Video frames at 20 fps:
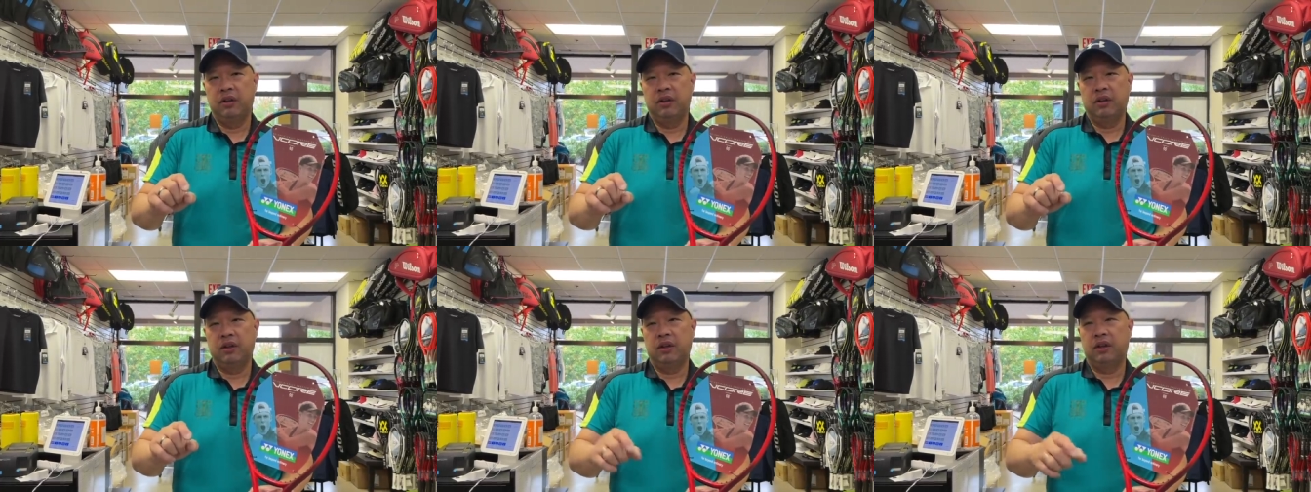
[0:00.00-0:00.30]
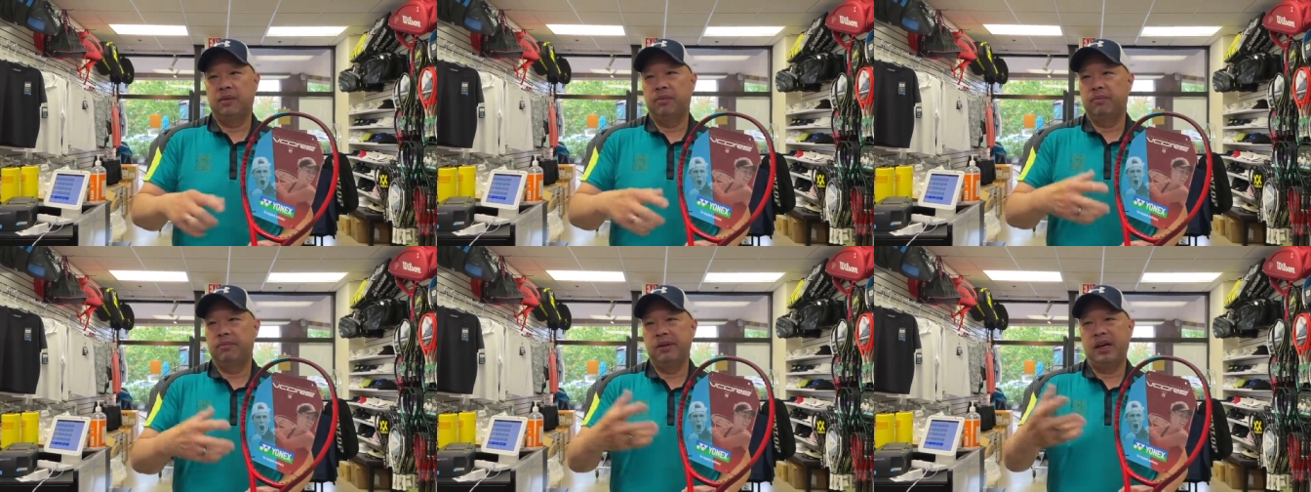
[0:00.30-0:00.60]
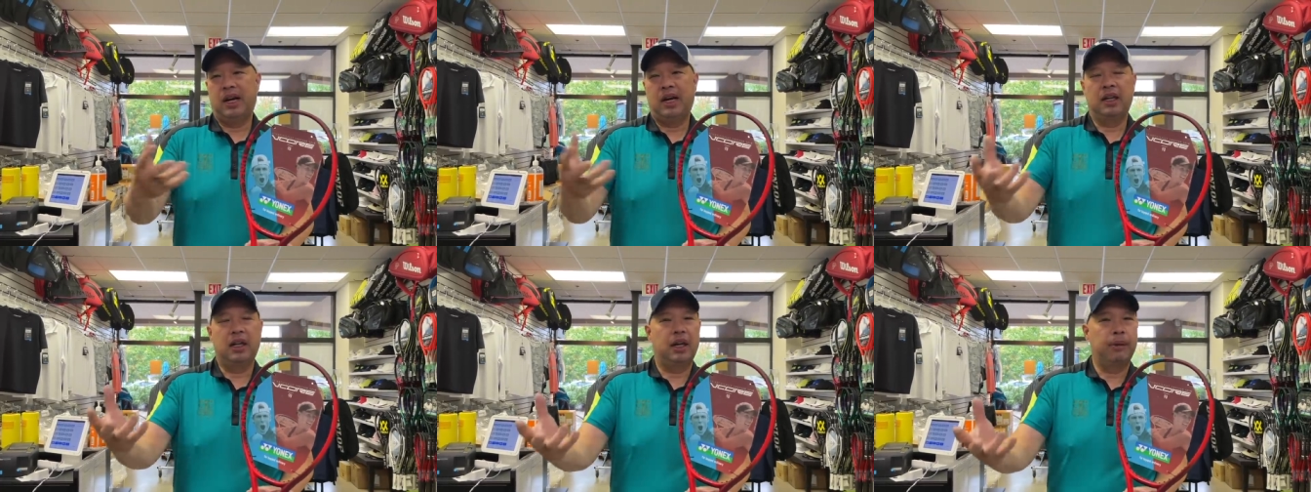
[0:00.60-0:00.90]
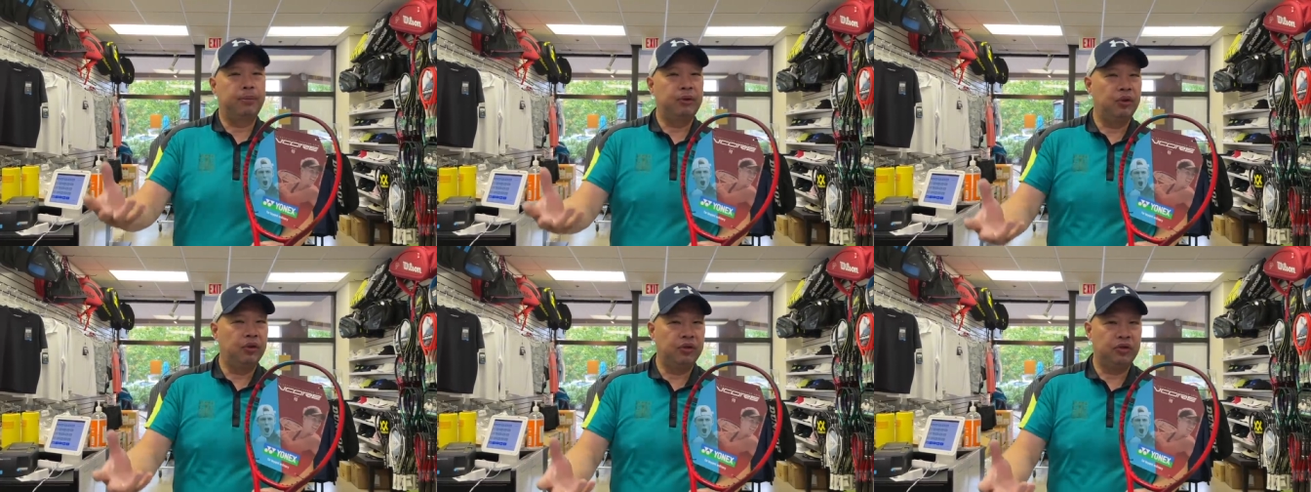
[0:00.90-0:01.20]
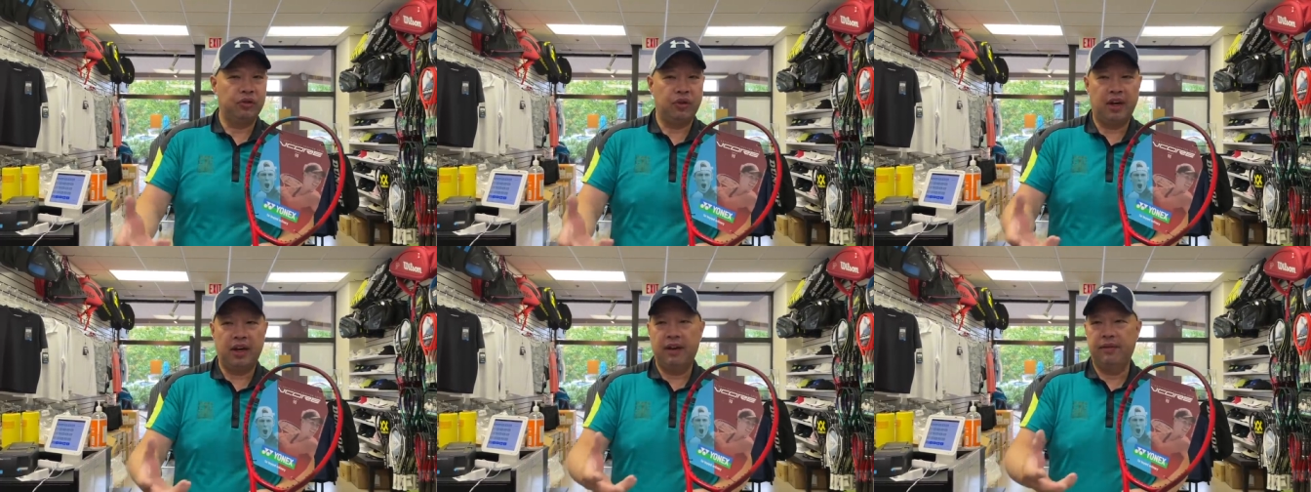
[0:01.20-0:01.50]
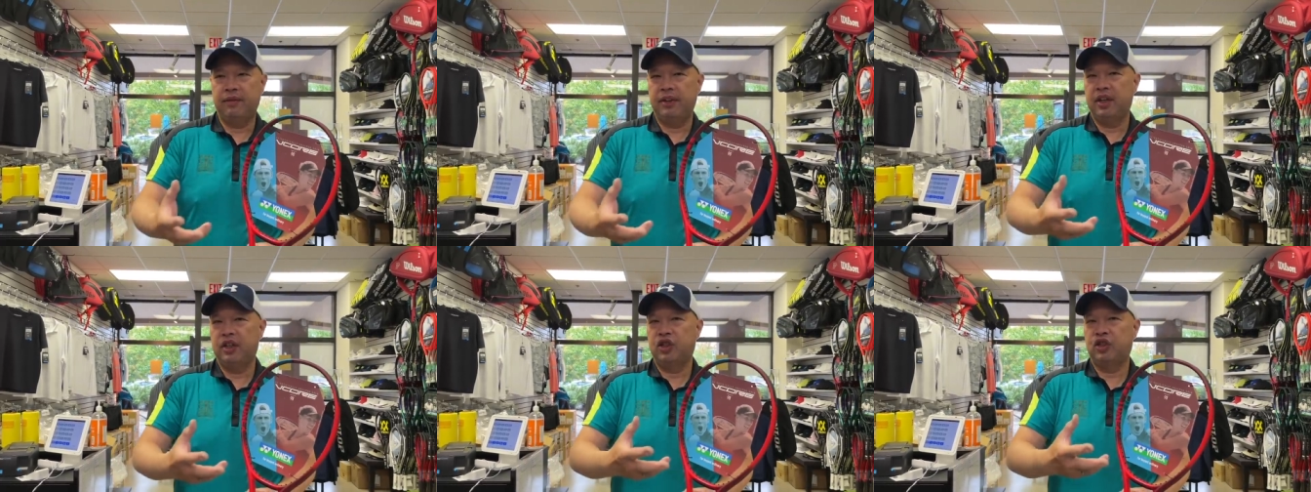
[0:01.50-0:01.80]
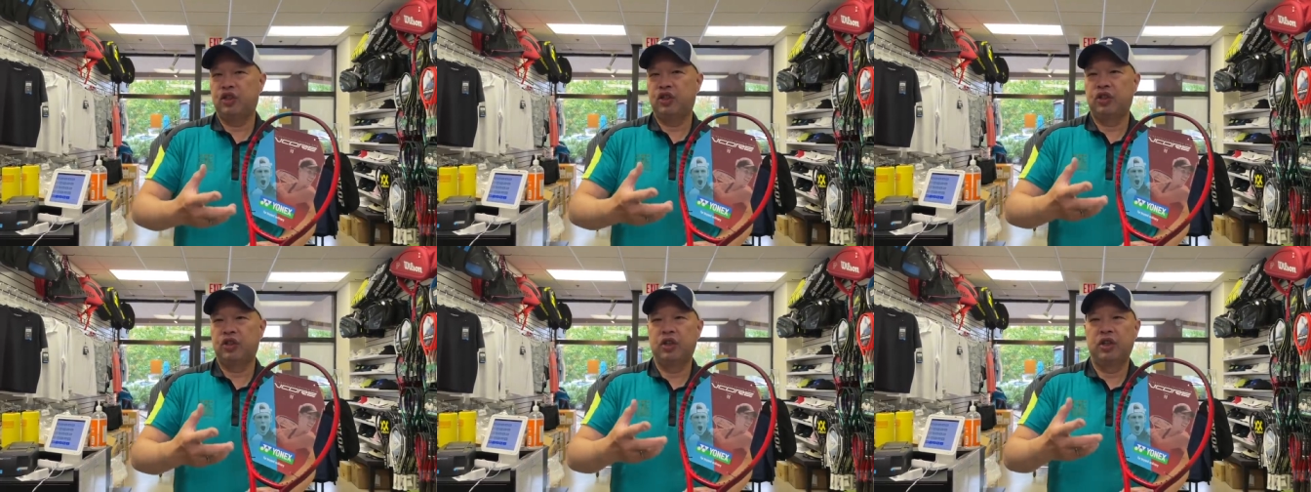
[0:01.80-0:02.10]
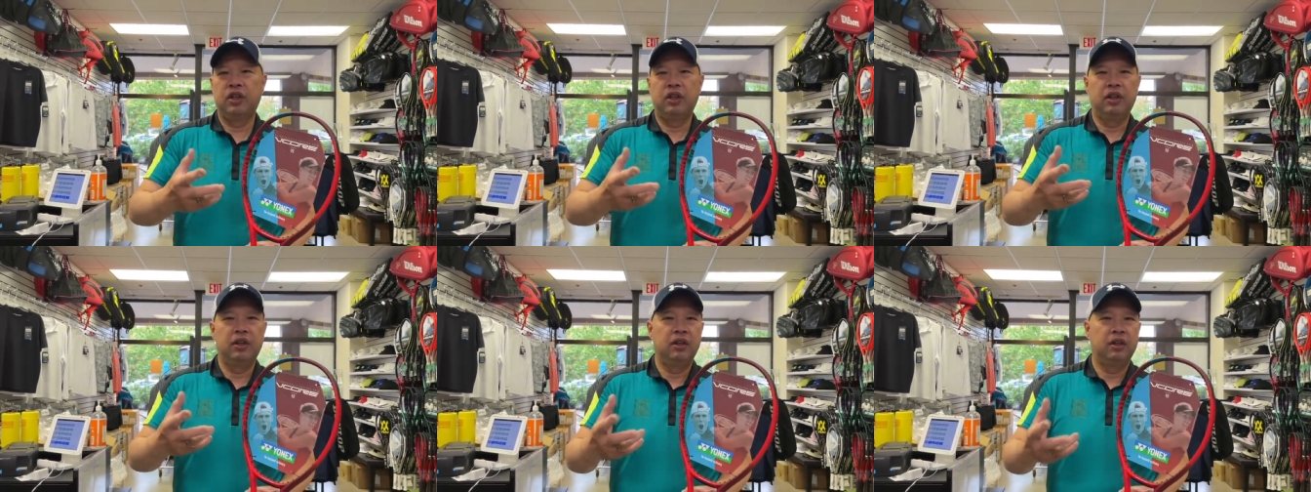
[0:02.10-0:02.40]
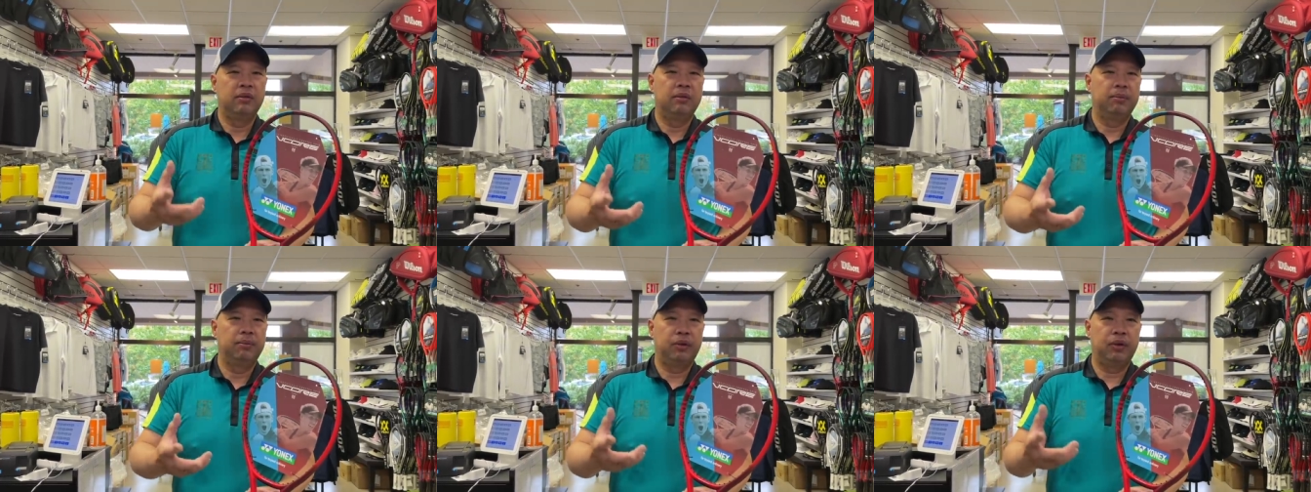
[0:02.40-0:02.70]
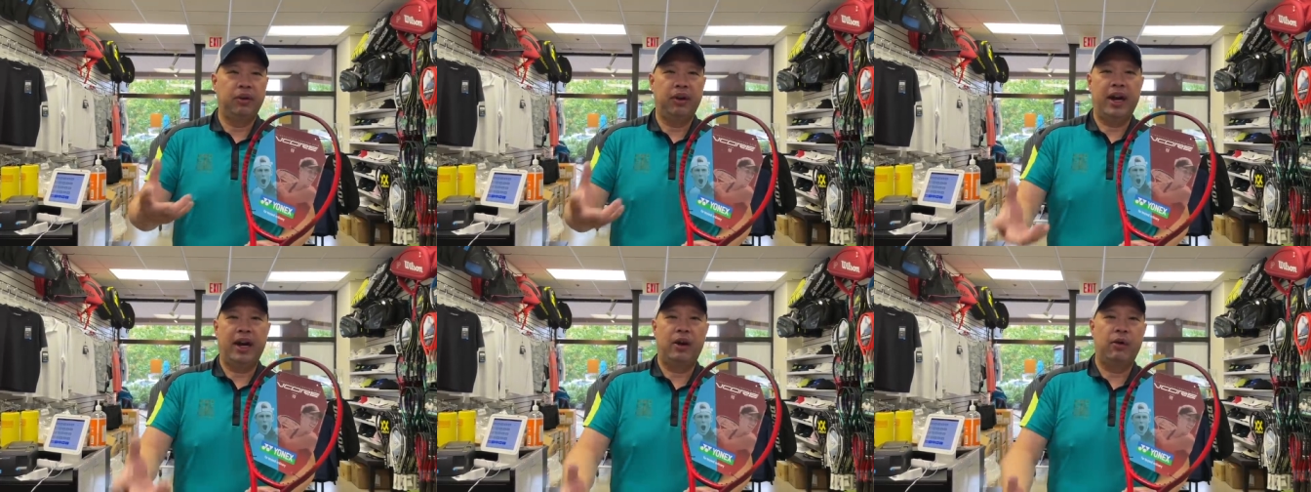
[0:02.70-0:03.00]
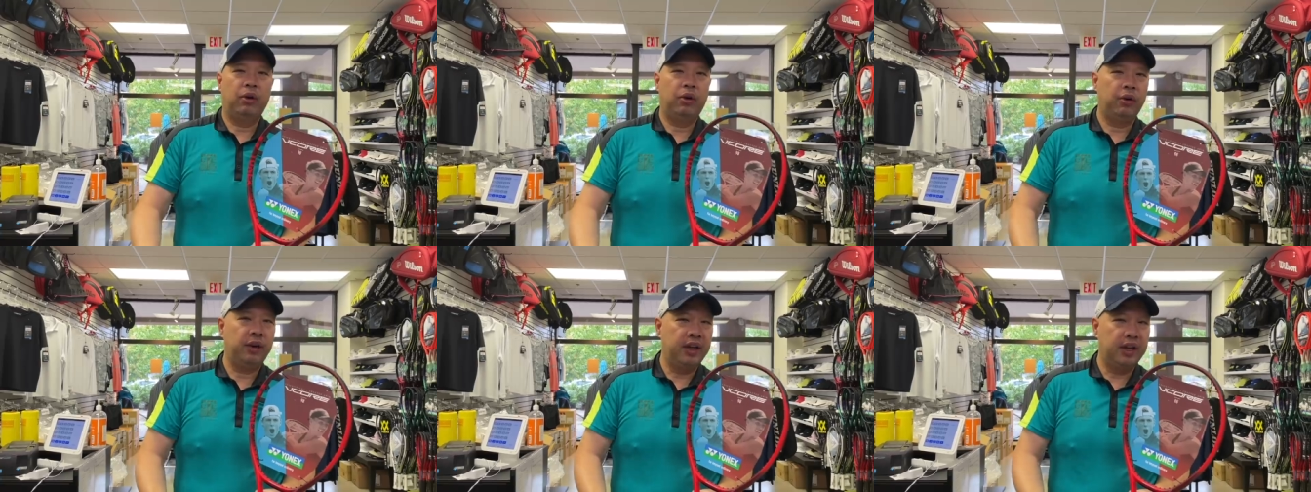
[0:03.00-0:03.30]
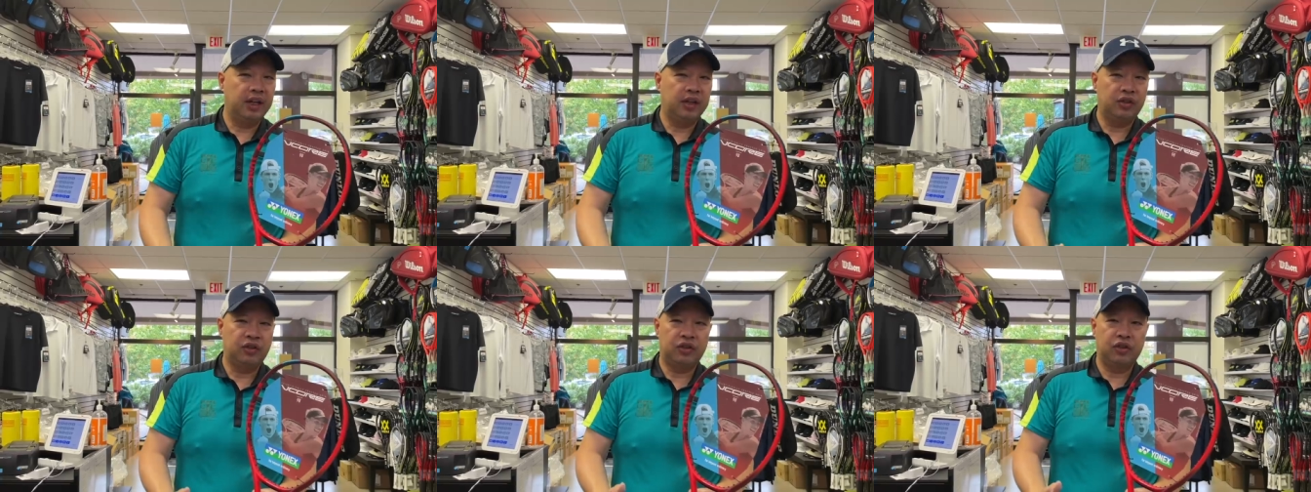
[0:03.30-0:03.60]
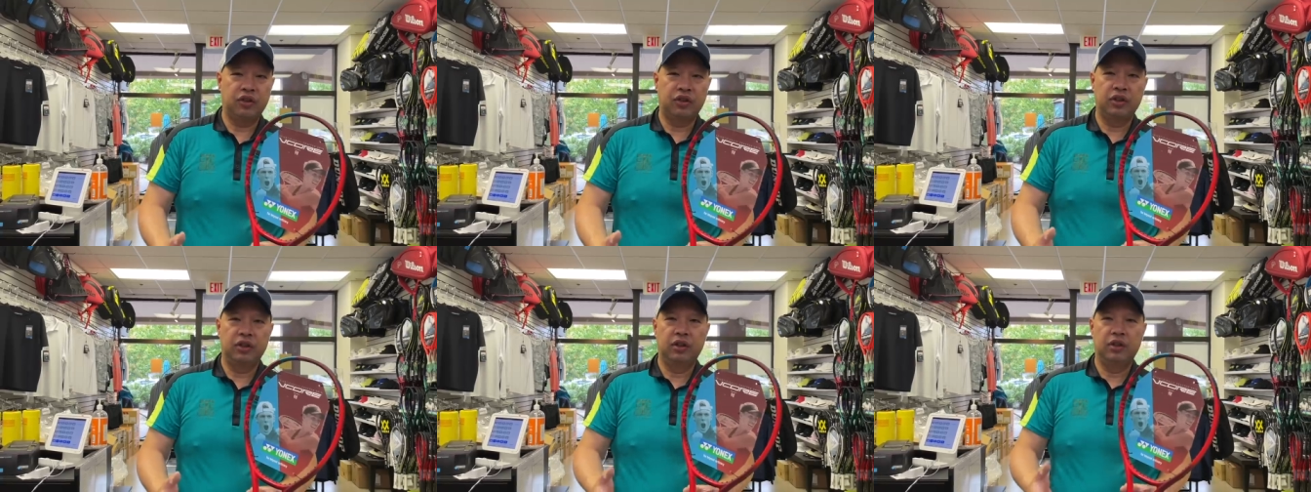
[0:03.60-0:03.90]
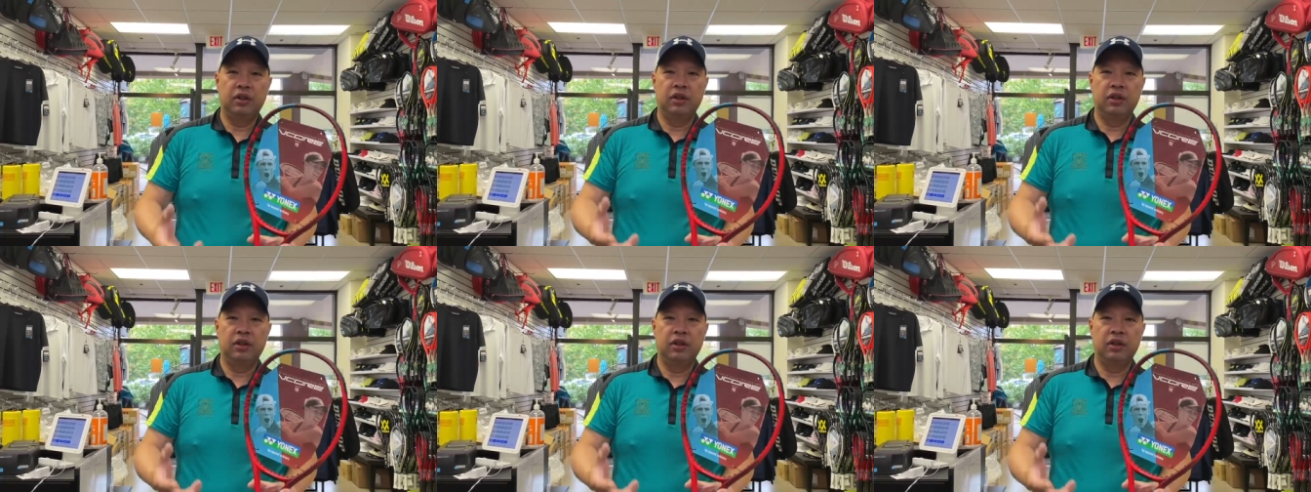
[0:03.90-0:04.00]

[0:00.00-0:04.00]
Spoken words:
a la Pure Drive-ish, Pure Arrow-ish,